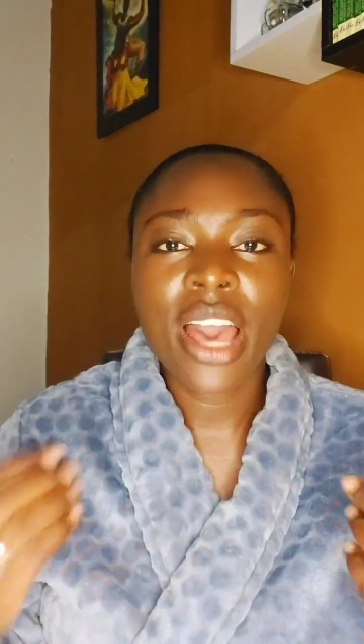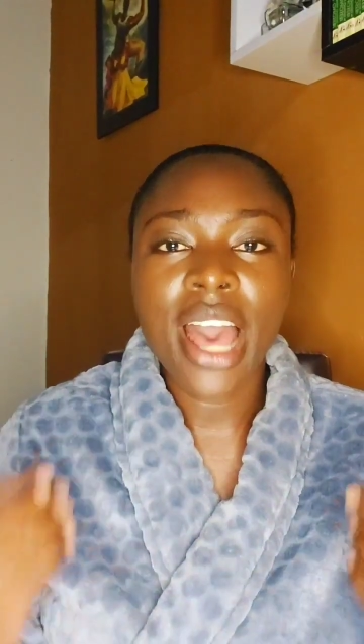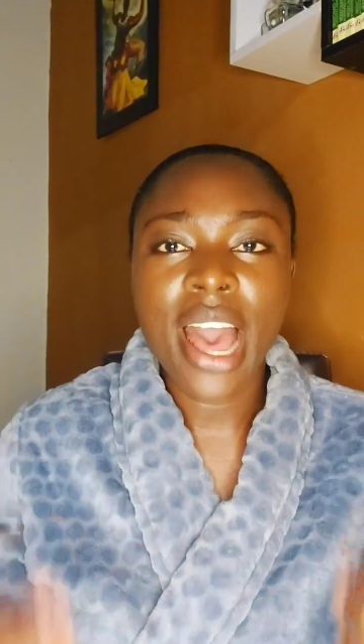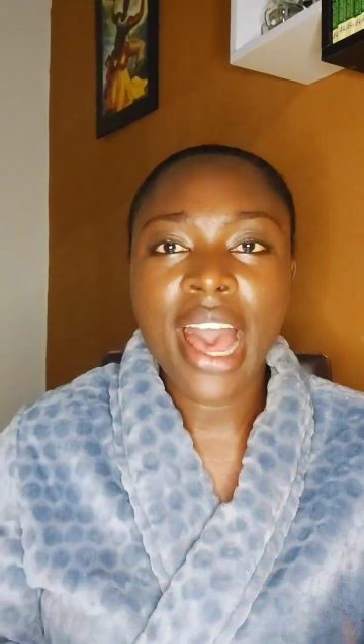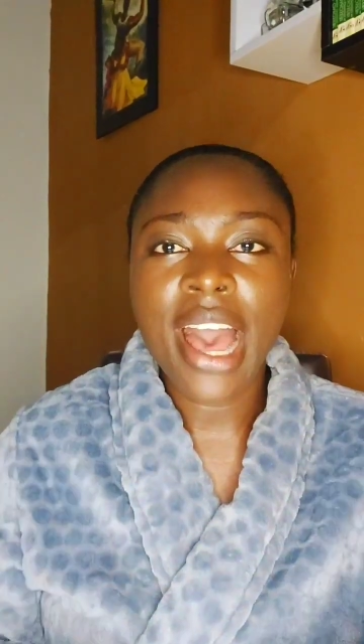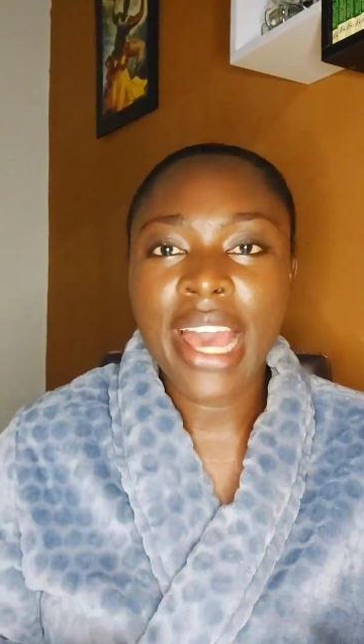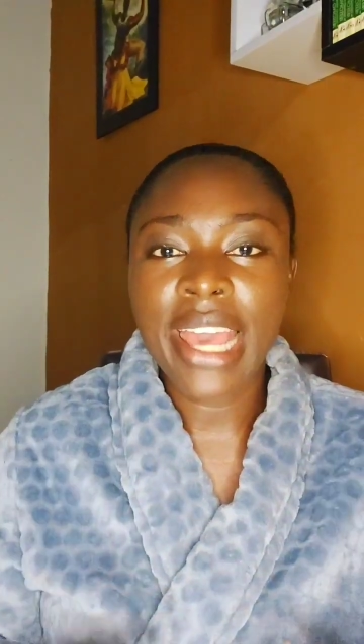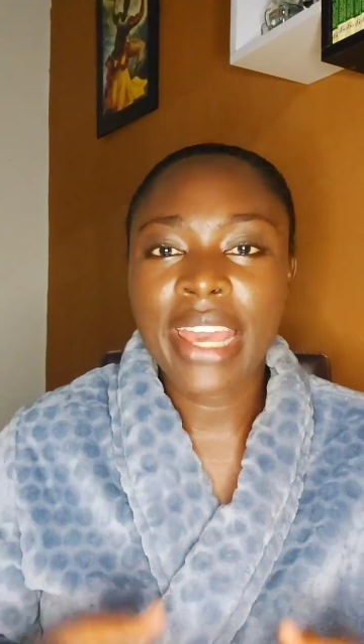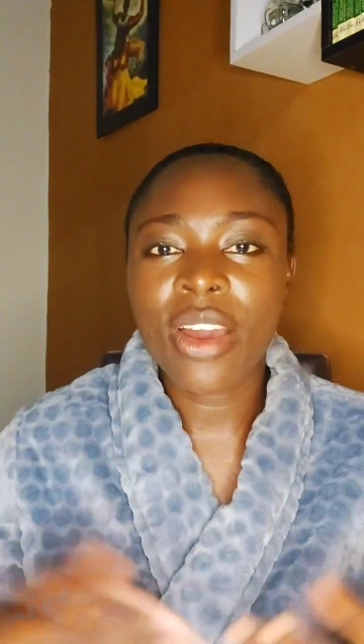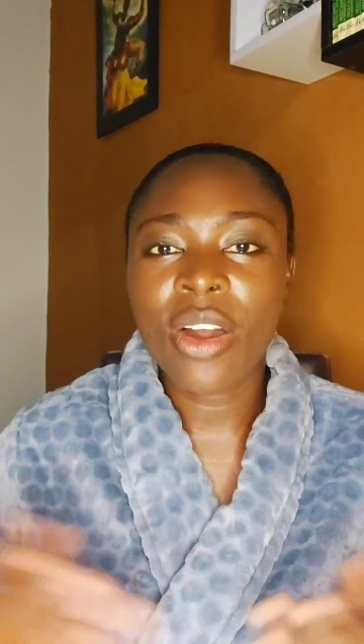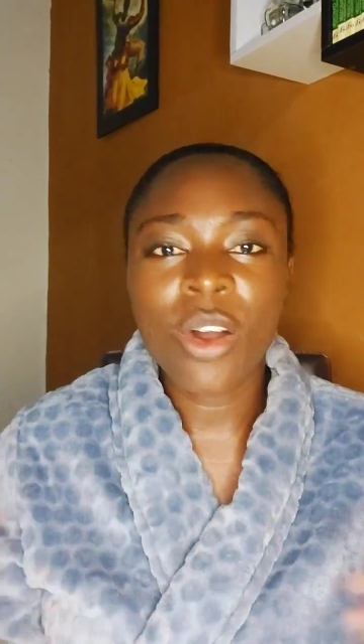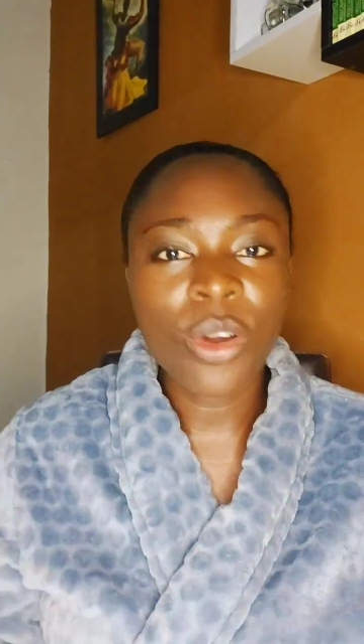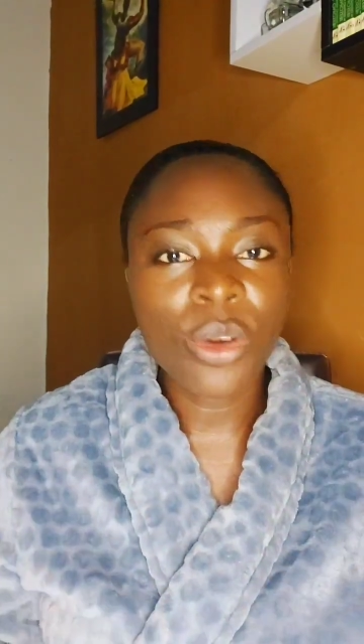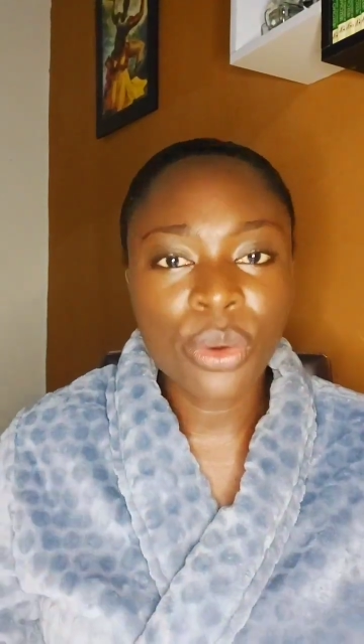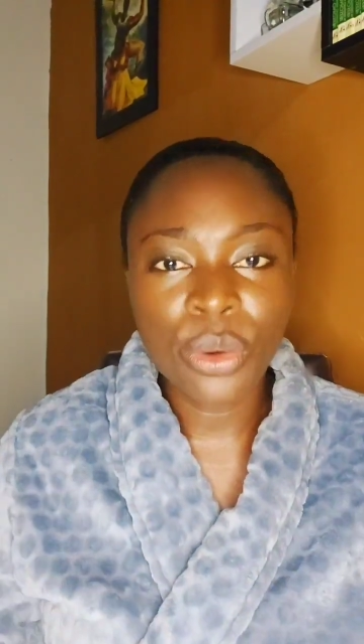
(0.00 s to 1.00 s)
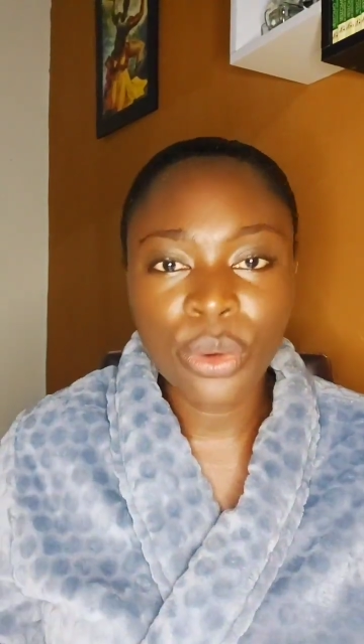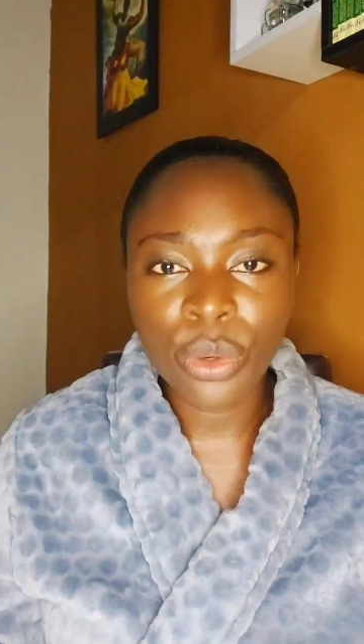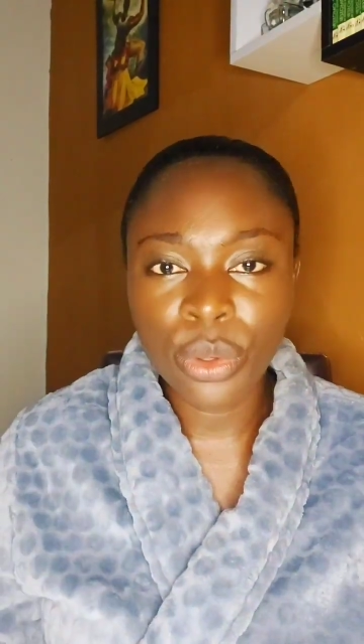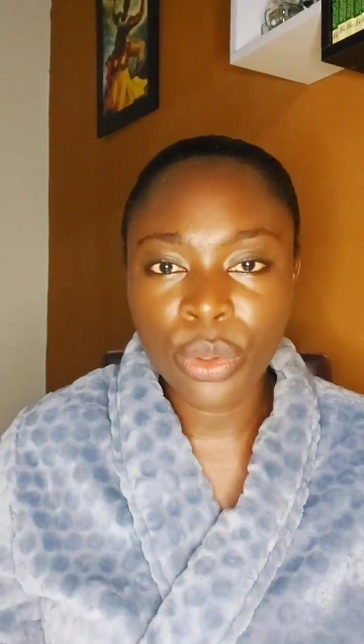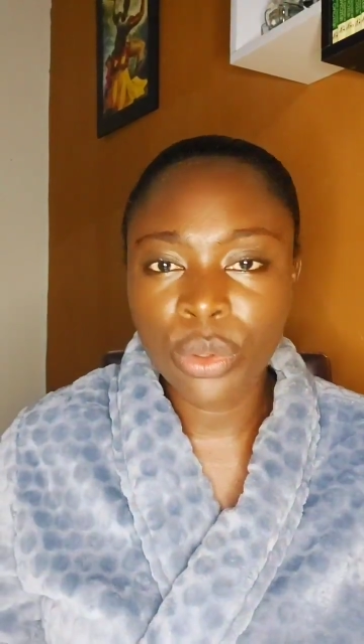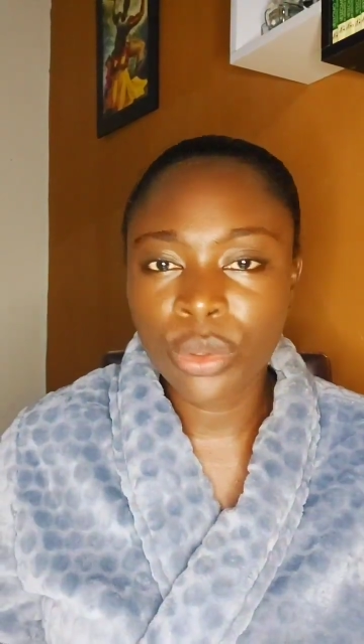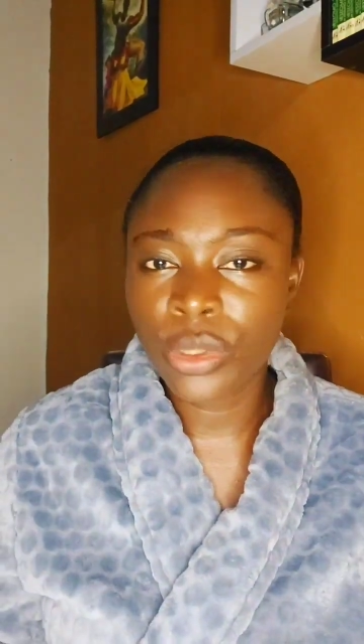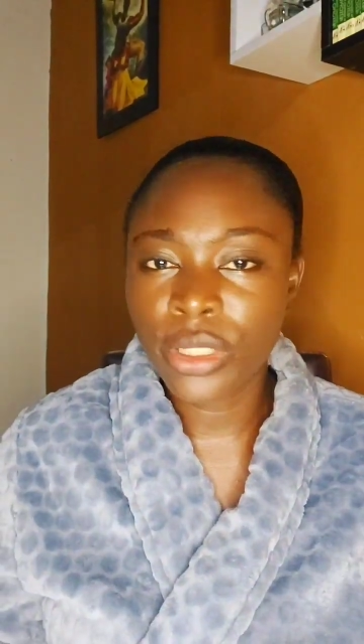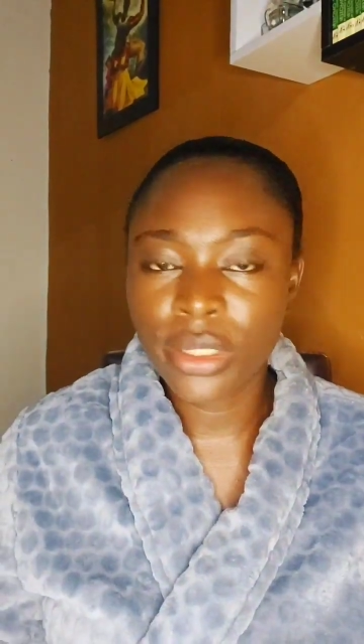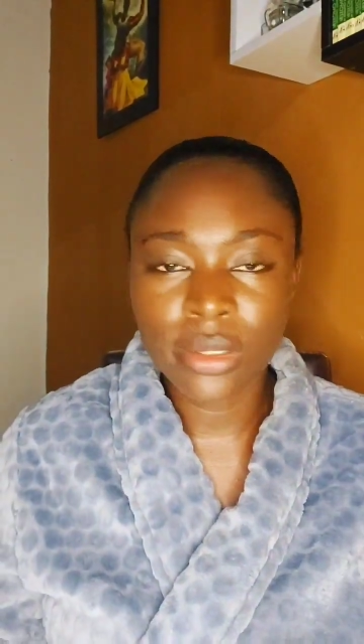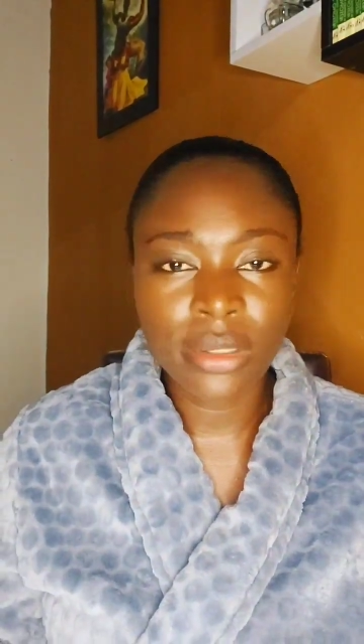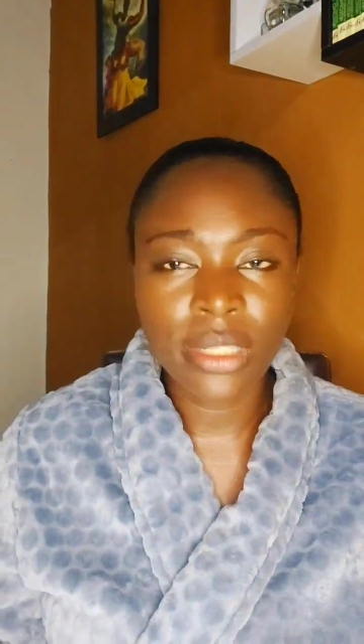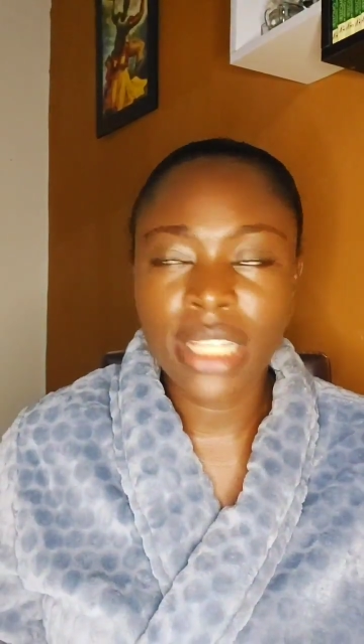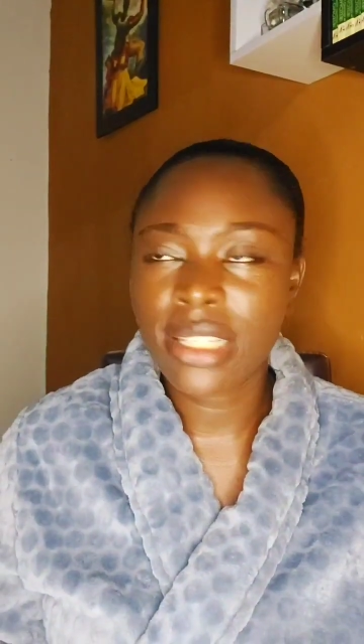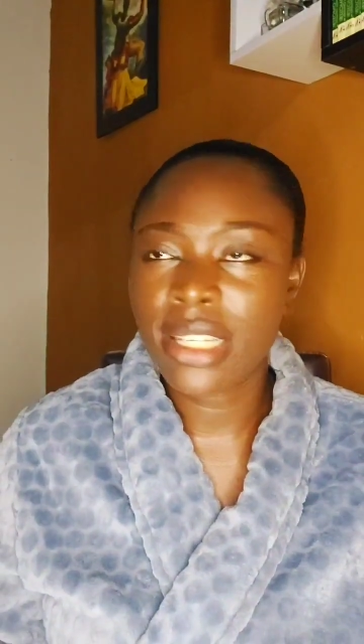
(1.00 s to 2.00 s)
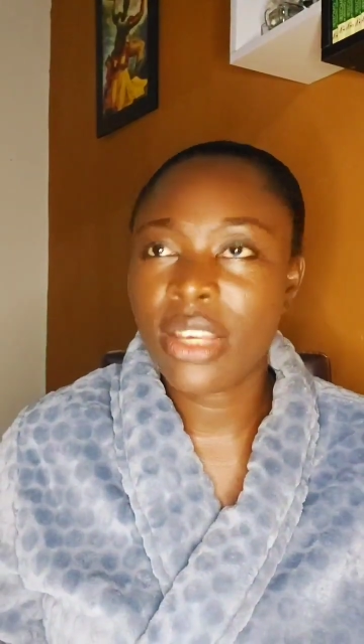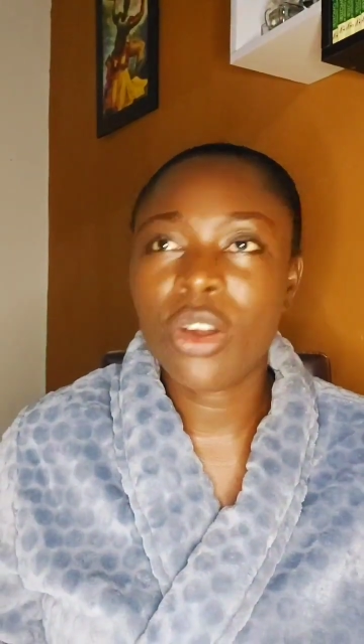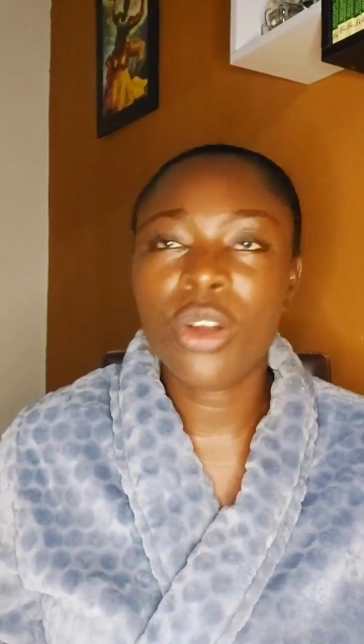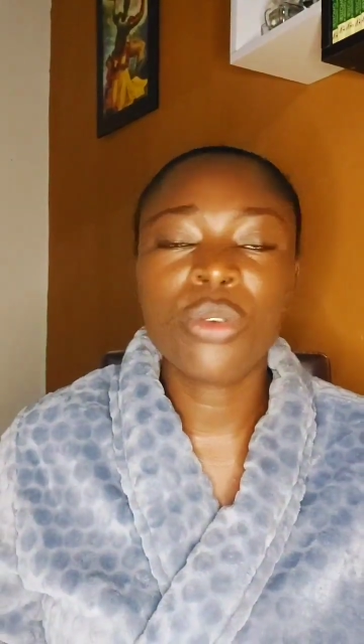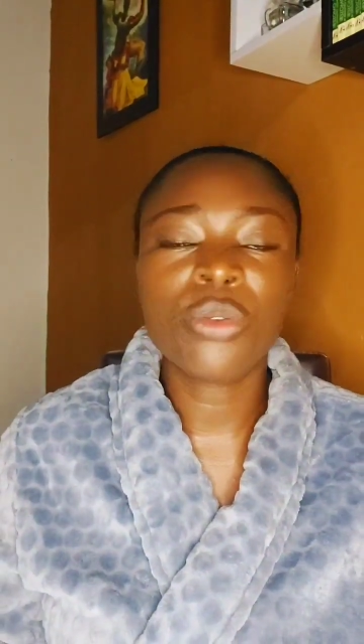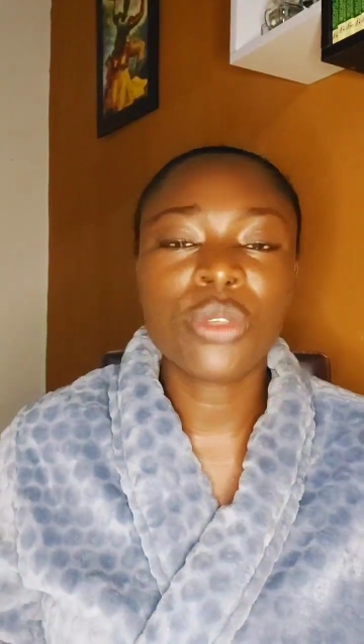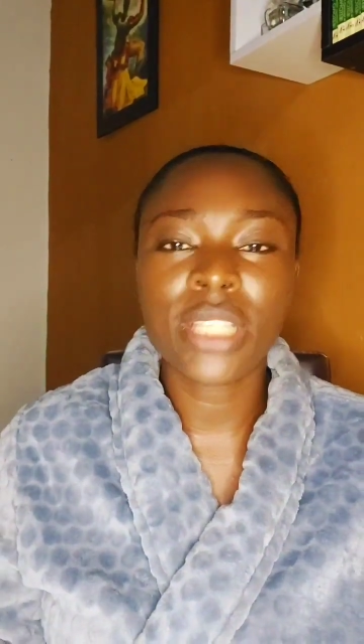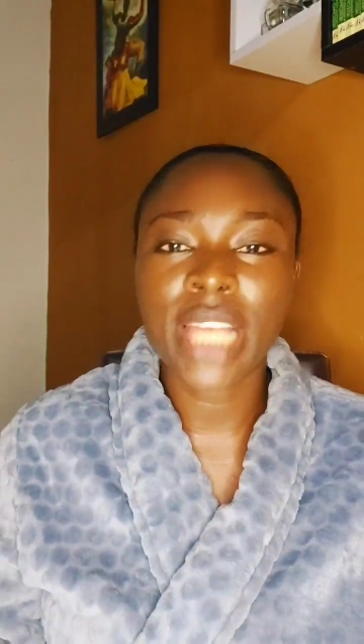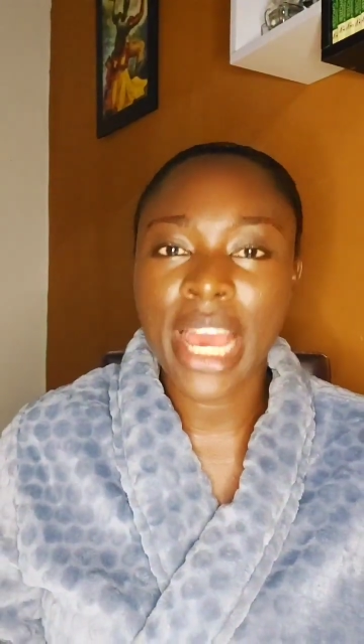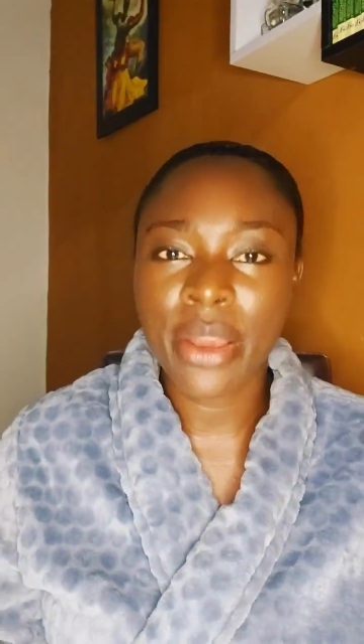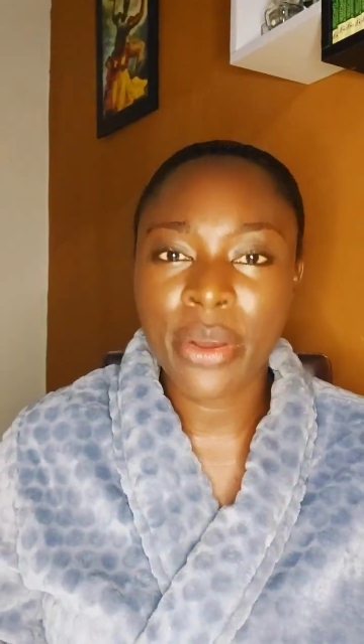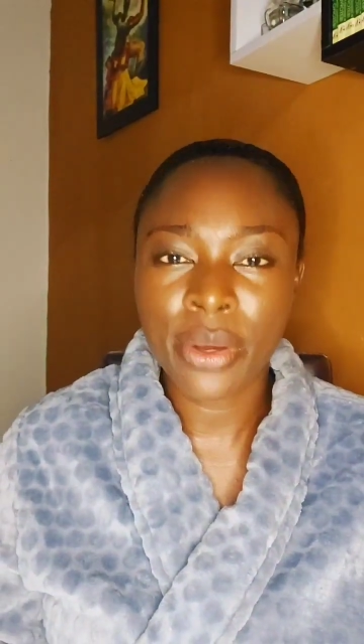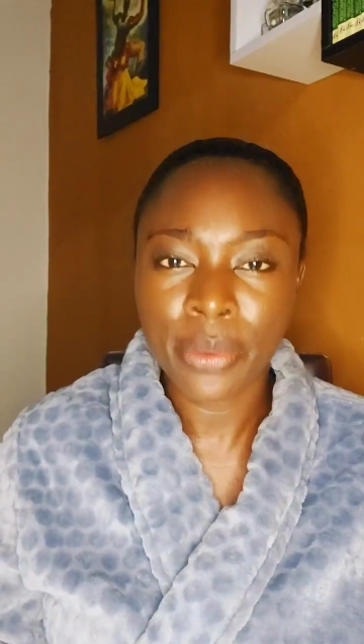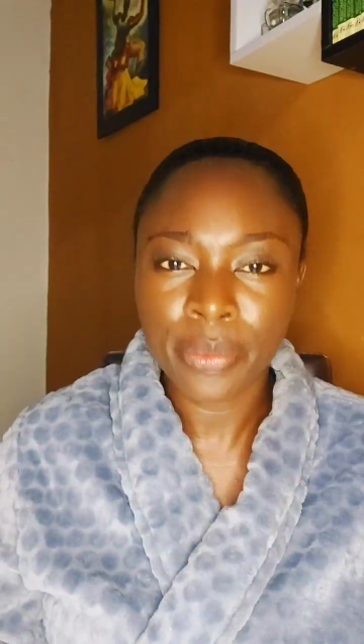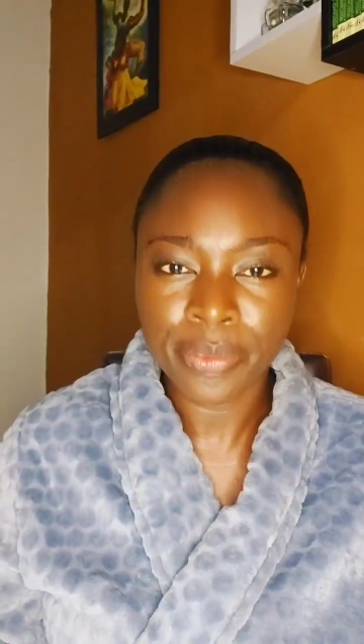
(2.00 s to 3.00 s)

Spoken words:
Uncle, let's say Uncle Tayo,